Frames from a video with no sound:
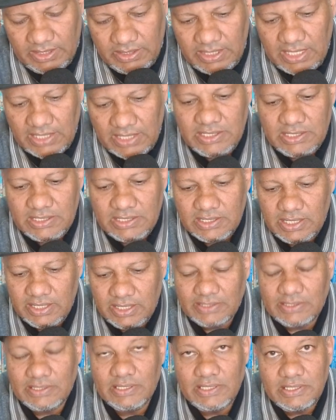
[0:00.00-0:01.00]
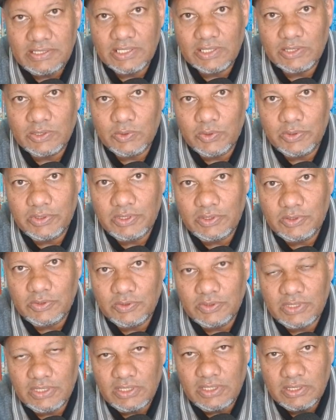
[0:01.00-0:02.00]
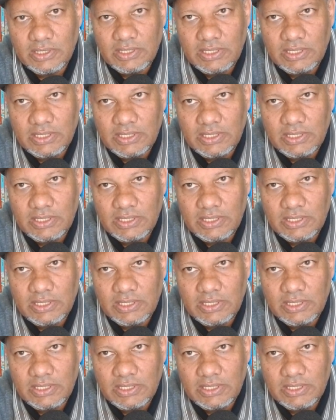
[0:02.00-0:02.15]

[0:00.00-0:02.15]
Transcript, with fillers: That is at least according to the